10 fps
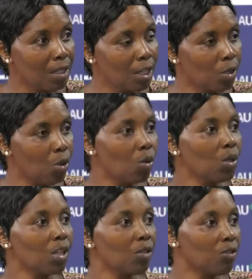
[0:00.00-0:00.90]

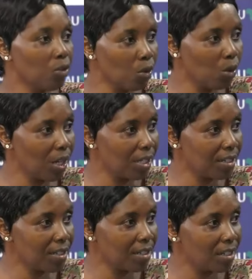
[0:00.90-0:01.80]
going forward?
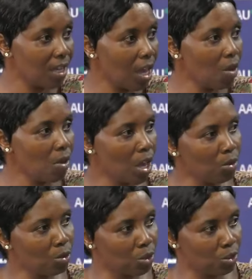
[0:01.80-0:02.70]

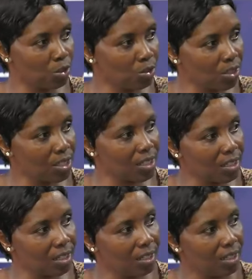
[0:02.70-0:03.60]
How do you
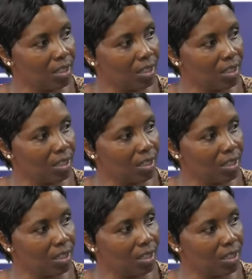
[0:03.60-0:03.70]
see